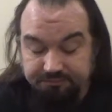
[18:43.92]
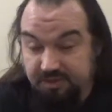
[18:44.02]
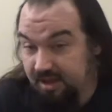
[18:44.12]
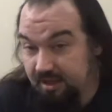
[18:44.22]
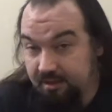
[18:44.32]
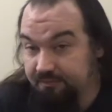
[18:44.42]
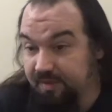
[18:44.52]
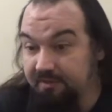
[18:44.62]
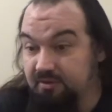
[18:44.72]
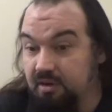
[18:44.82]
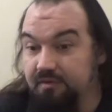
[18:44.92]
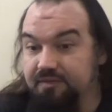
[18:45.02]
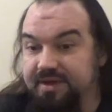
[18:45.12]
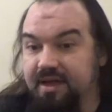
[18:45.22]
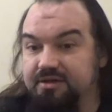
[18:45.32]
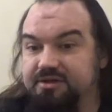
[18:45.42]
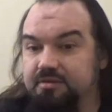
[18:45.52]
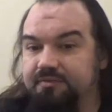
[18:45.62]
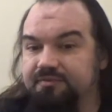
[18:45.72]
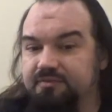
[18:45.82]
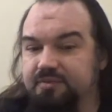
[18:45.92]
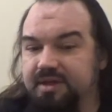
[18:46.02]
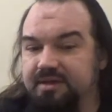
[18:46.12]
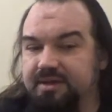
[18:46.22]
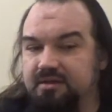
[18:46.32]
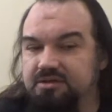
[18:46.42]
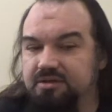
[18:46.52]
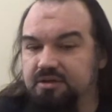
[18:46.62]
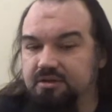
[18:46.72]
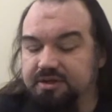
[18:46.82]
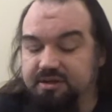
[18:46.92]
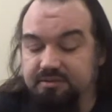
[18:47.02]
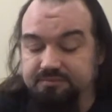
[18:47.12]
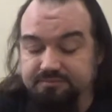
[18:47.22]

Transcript: They, after all, have encountered each other before, they encountered each other earlier.